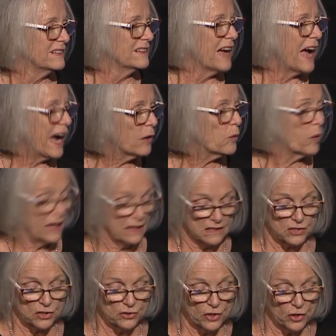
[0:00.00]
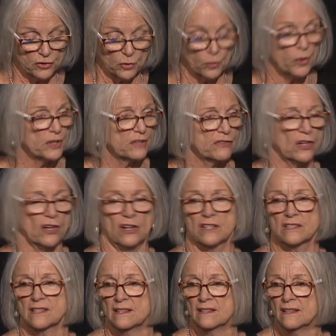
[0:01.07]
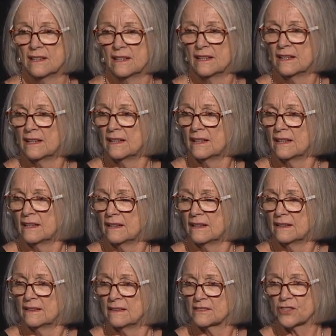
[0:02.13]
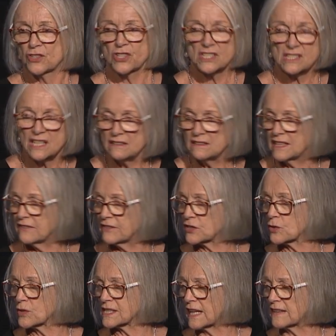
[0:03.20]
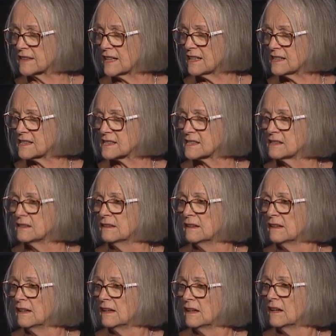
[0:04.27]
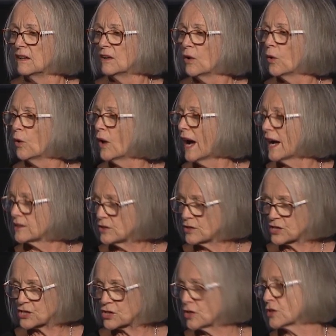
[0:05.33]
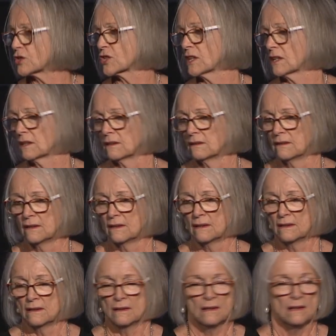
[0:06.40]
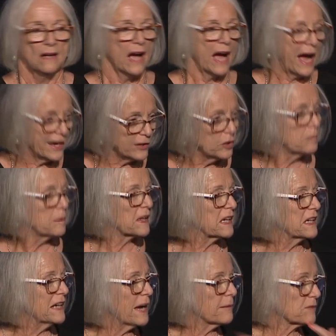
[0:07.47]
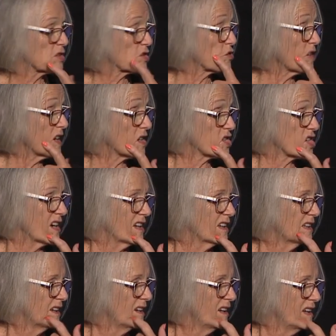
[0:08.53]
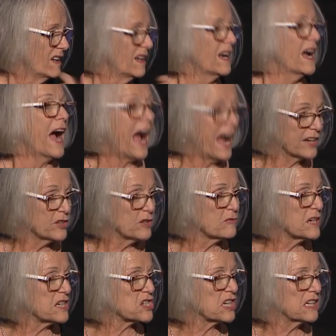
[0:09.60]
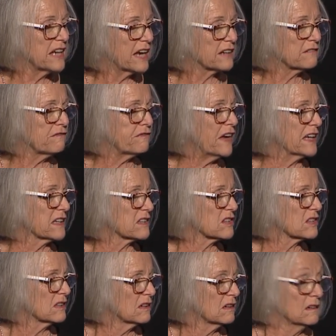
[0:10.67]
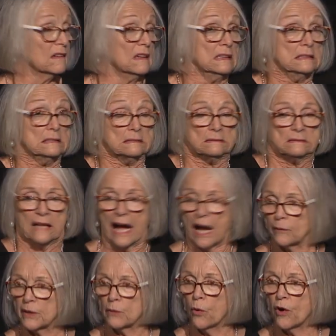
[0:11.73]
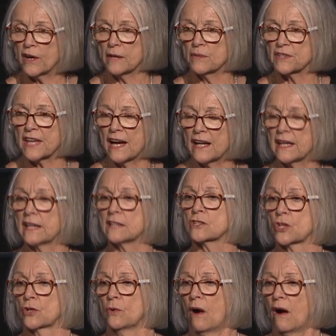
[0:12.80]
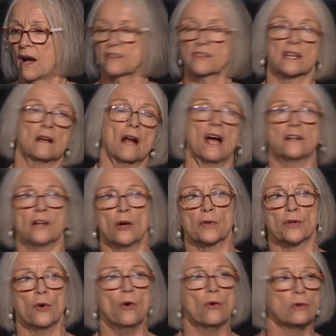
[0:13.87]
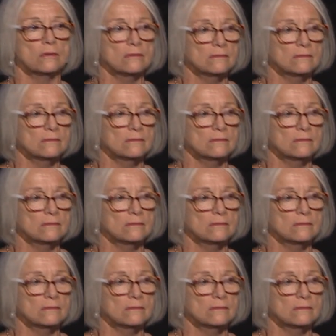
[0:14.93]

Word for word: How well do you know the Word of God? Do you just sit, leave it till Sundays? Or are you searching? Are you picking up the stretcher? Are you reaching out in faith? Are we walking with our head too high, thinking, I know it all?